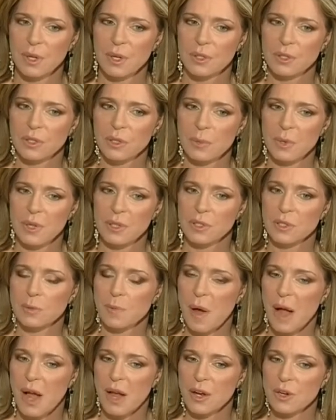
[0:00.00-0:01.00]
to be
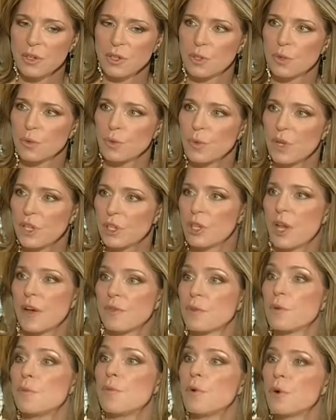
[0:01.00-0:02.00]
inspired to reach out
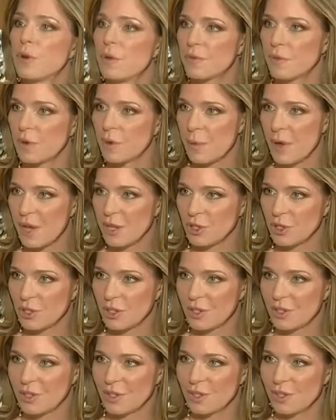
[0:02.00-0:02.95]
for more information,